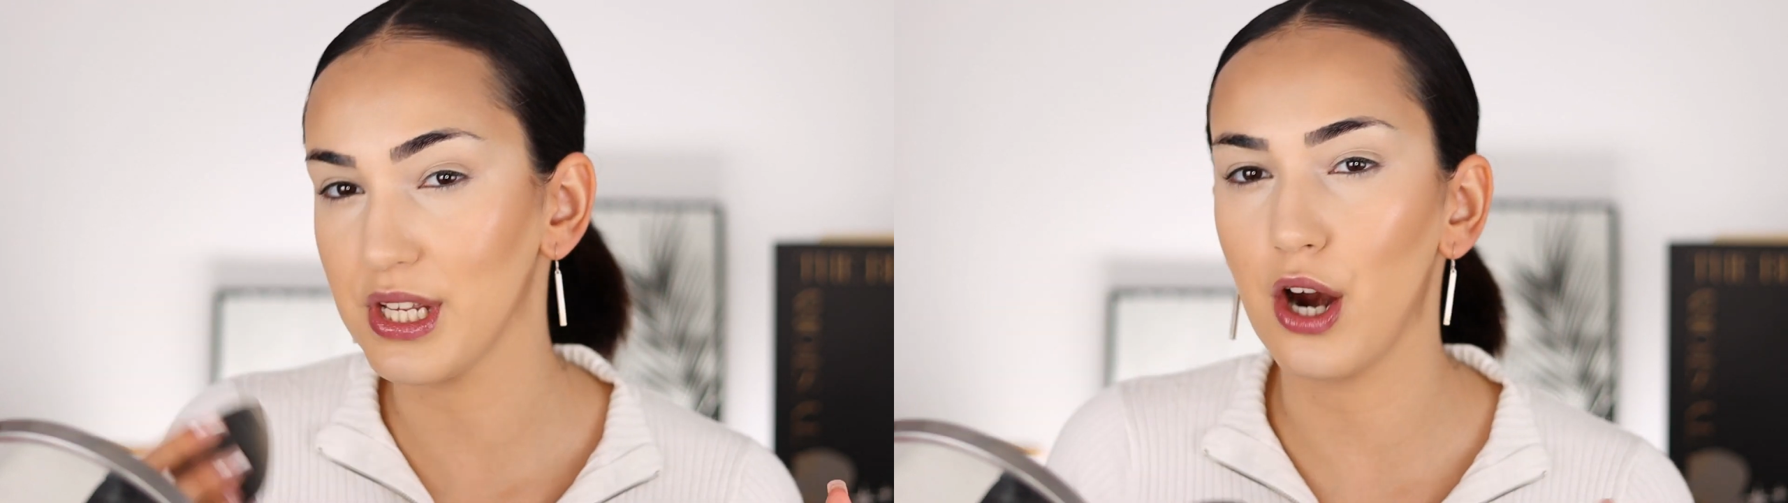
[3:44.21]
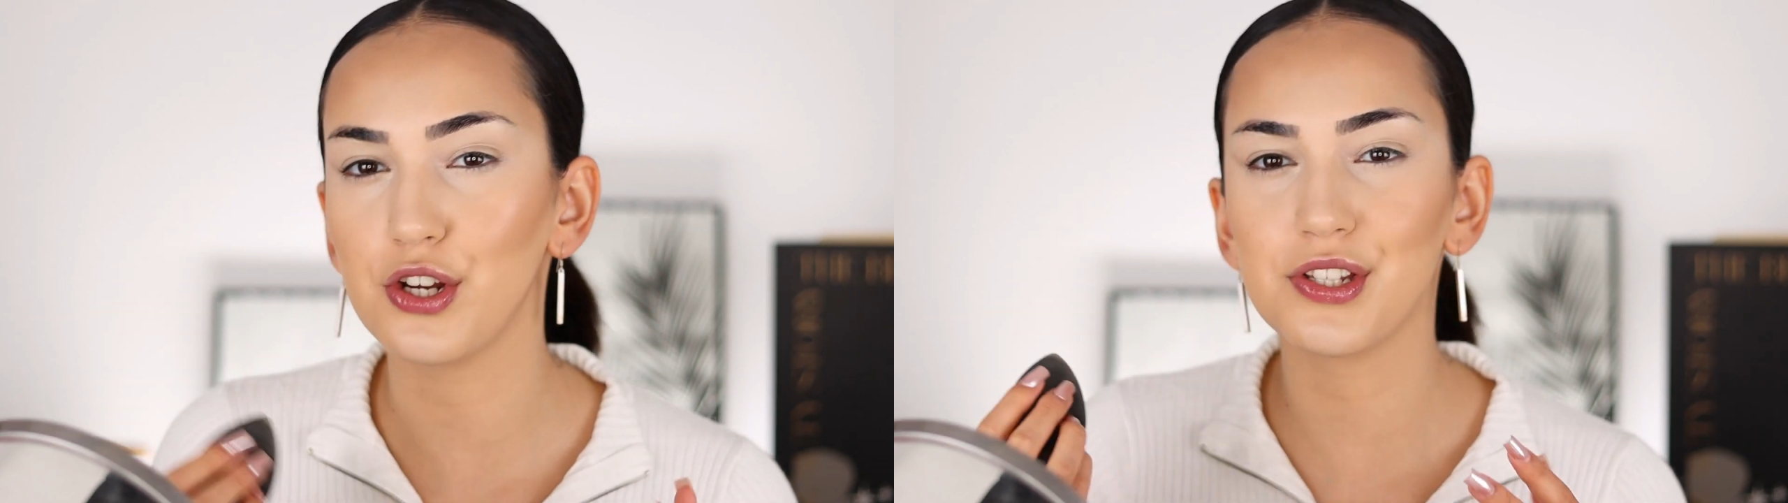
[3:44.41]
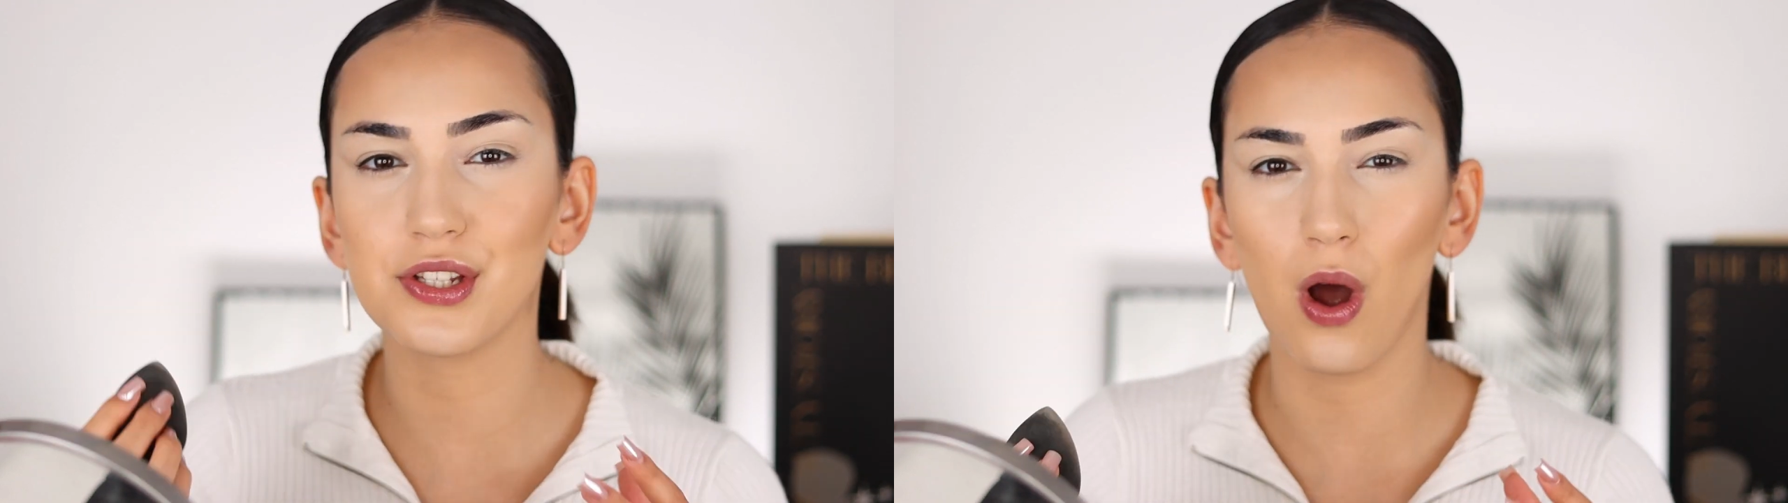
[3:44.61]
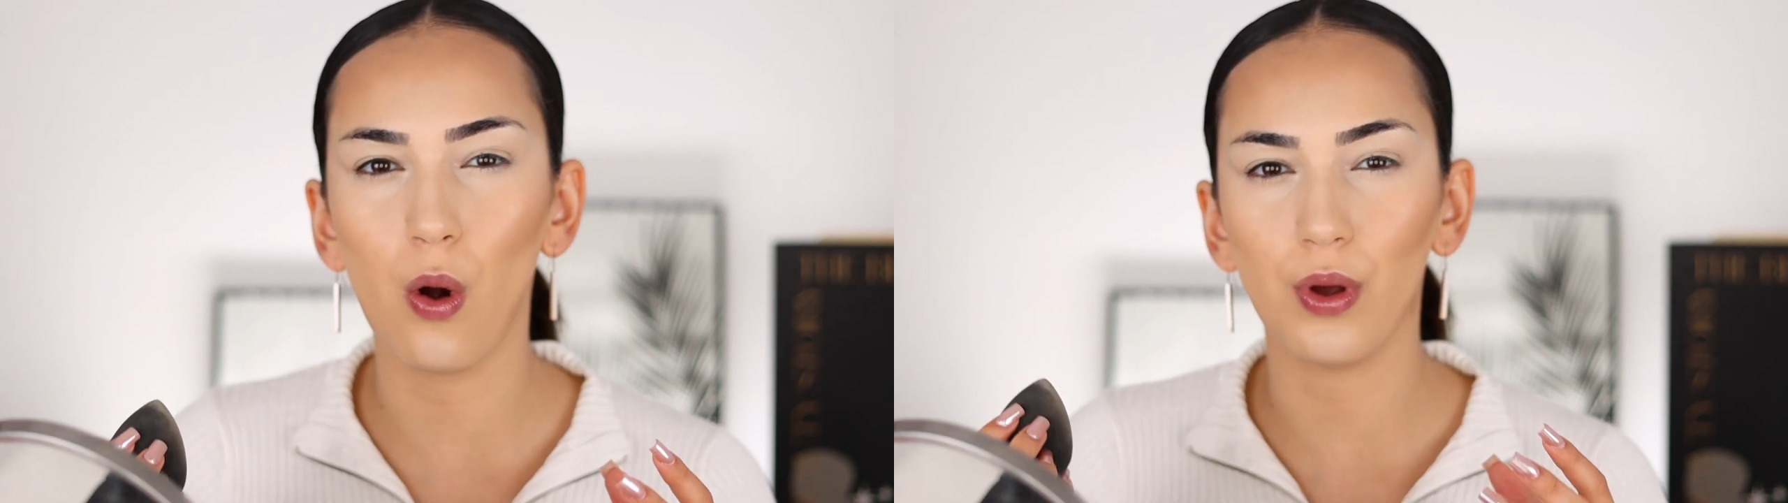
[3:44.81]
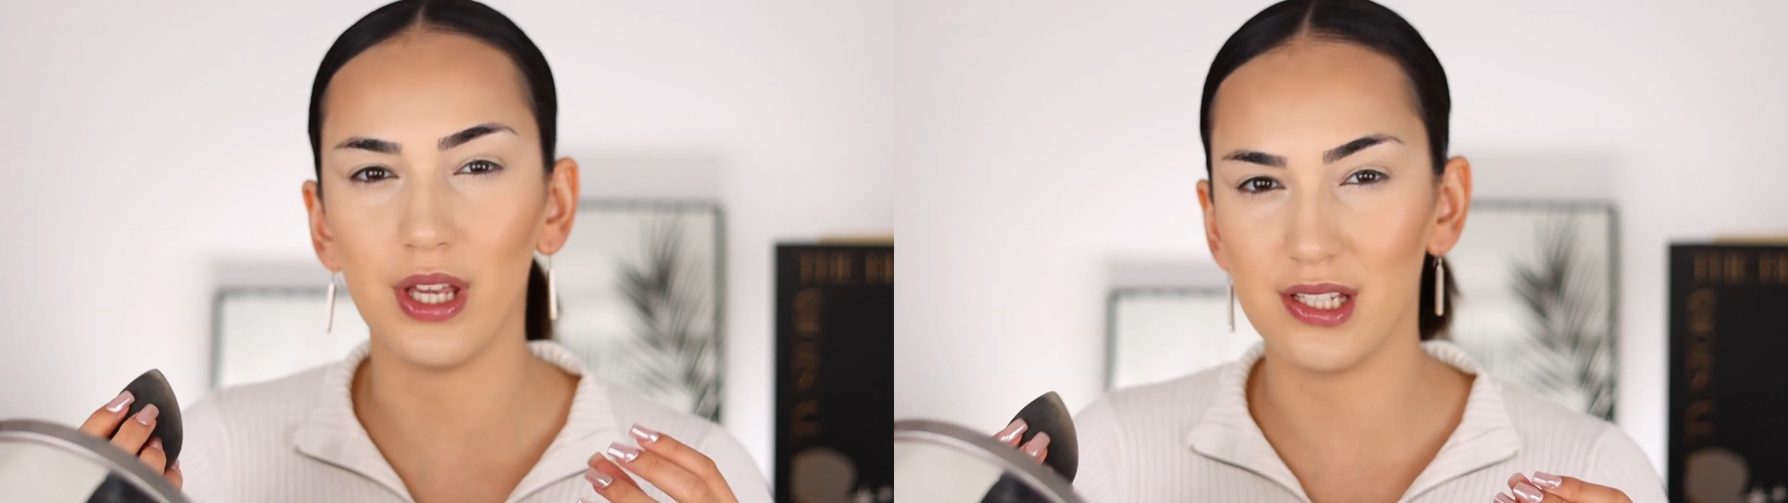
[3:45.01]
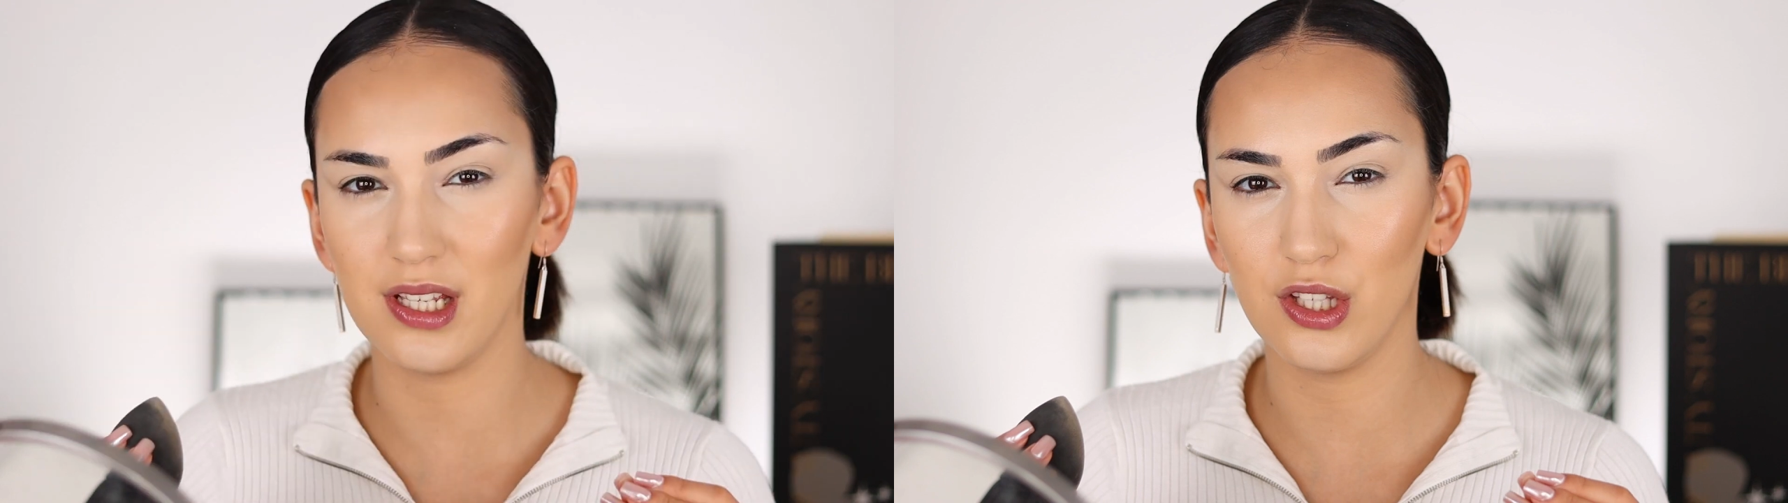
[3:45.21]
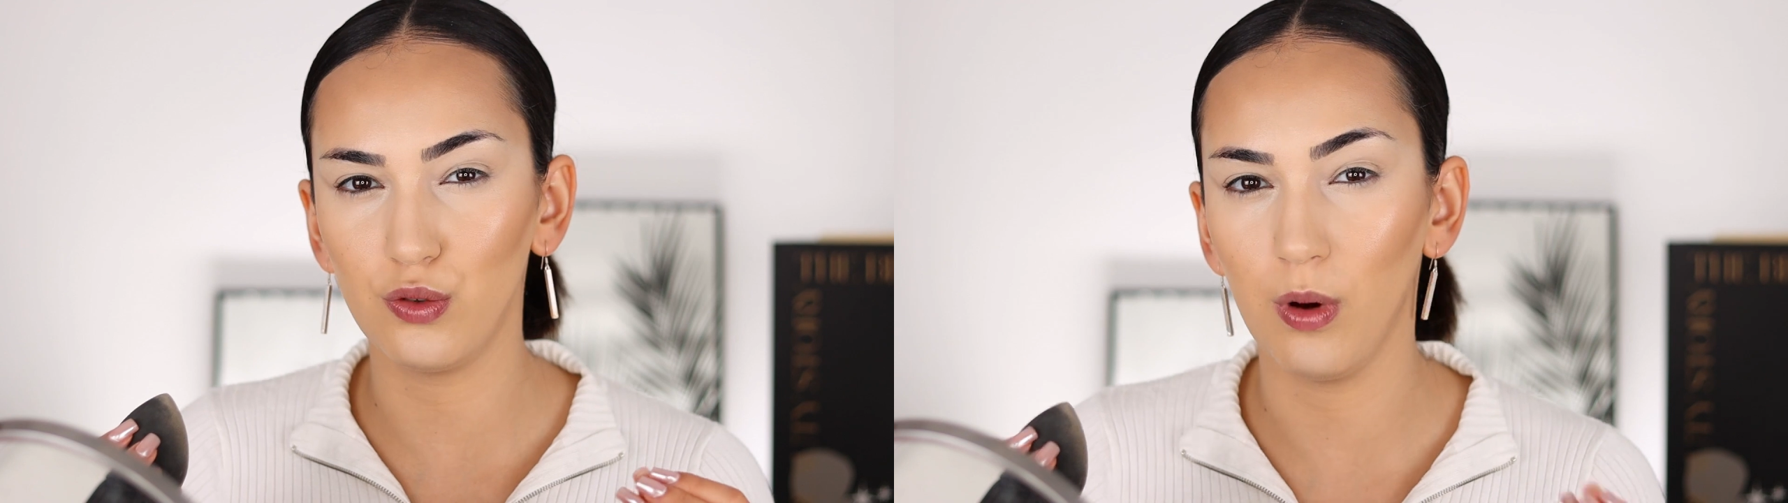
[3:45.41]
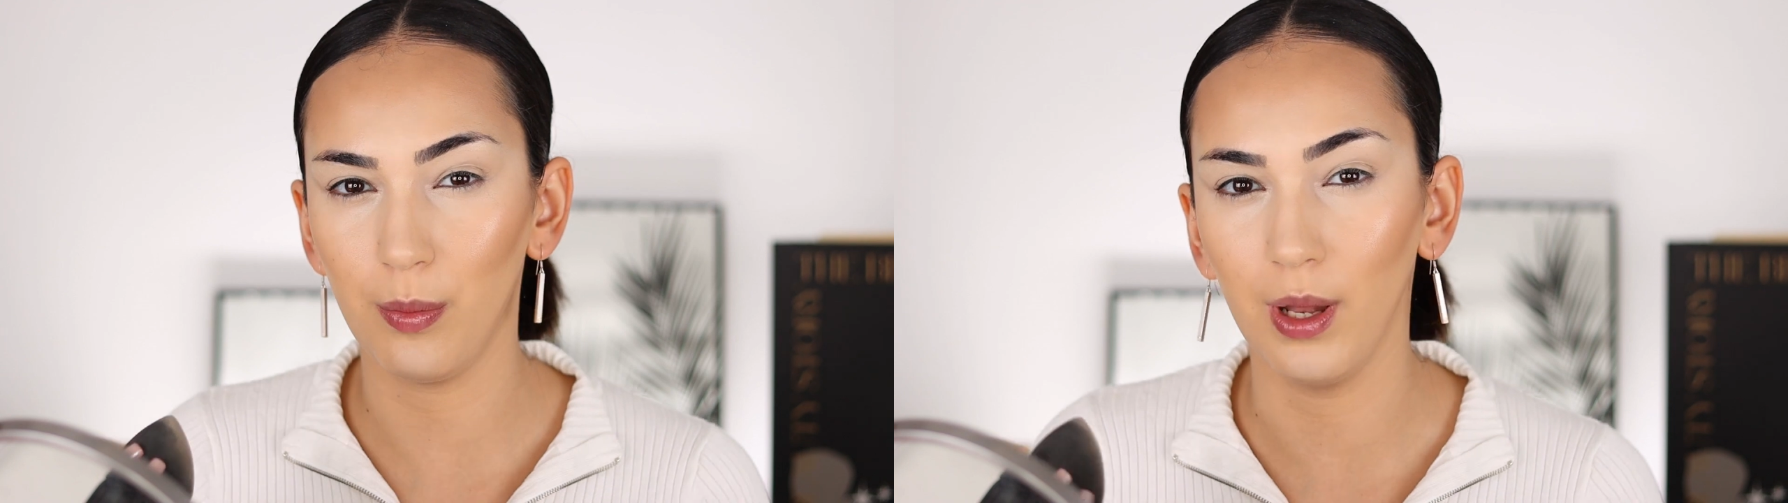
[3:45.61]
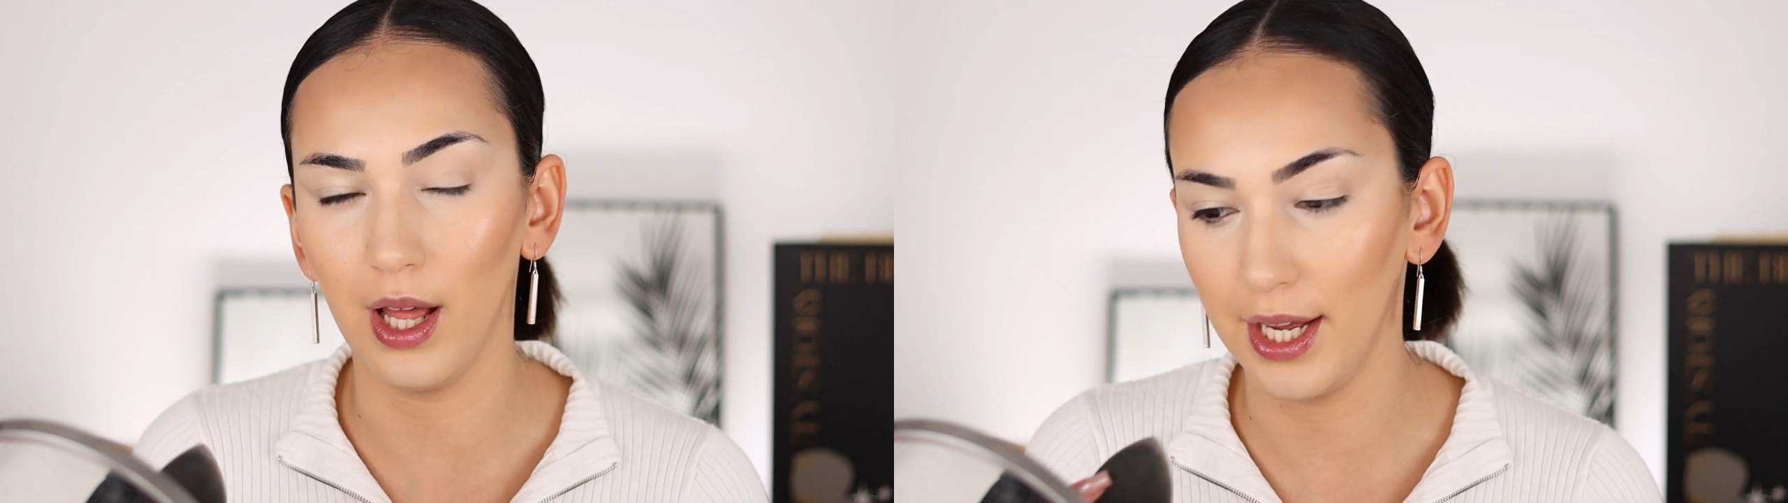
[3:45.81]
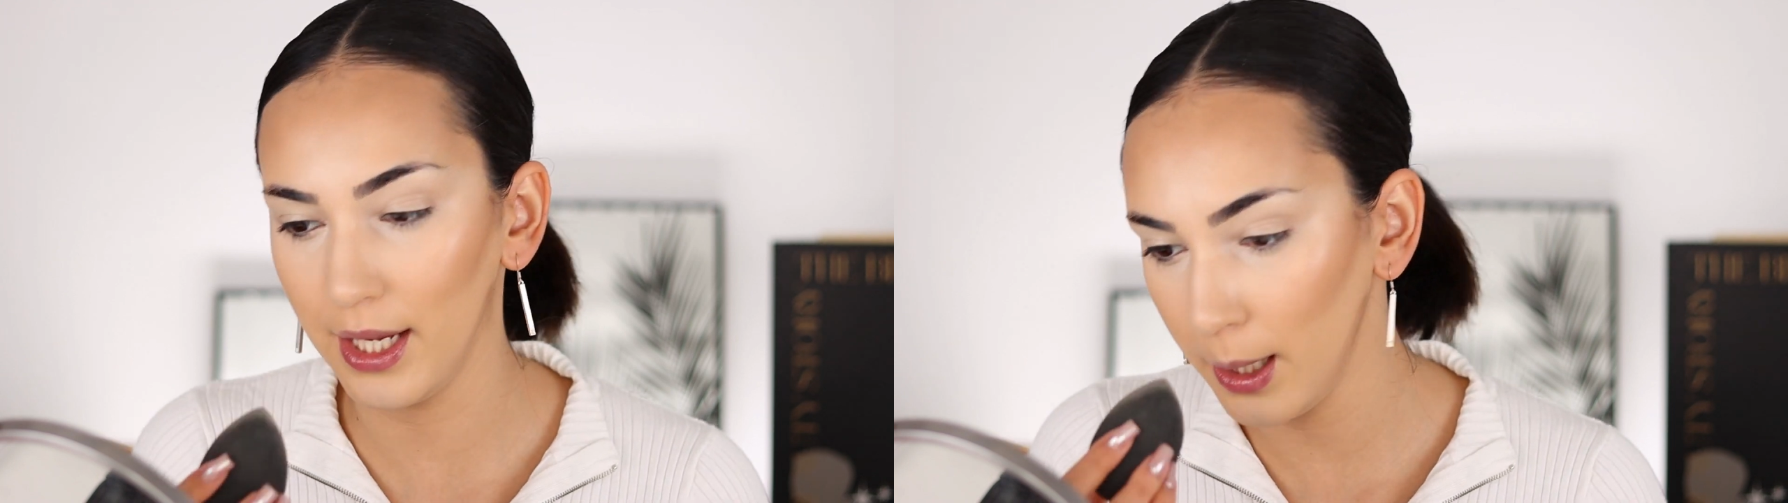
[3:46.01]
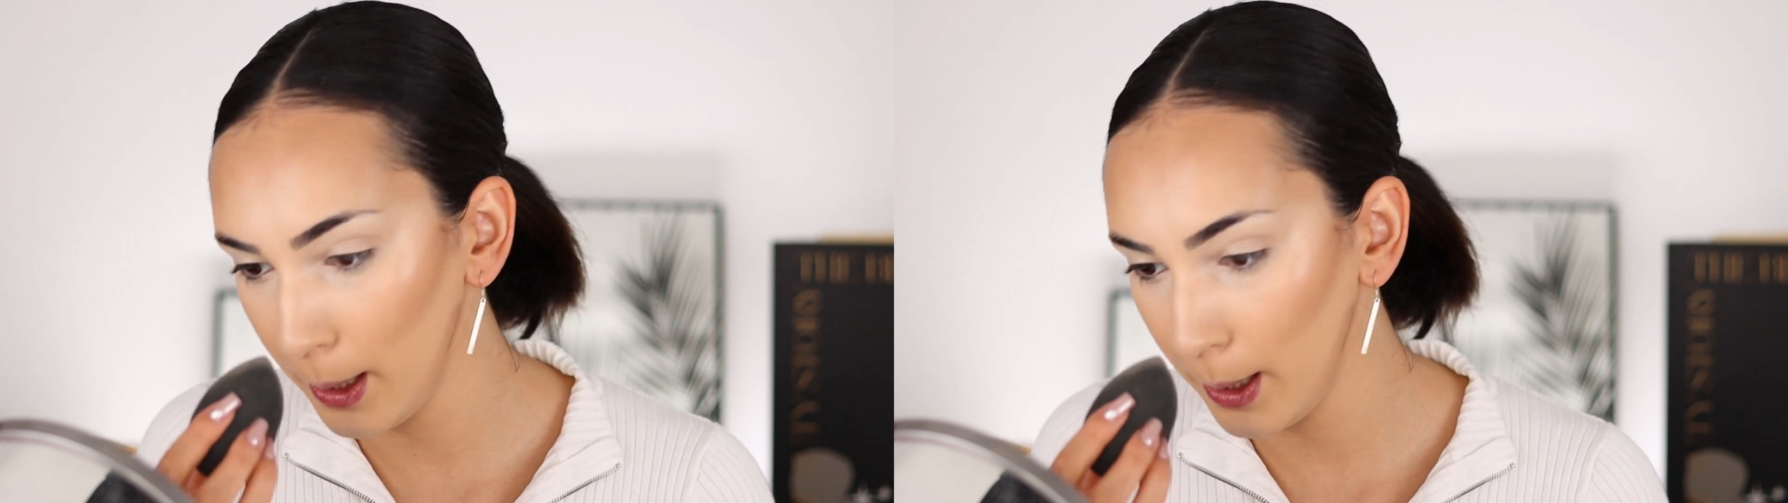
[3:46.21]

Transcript: are so easy to apply.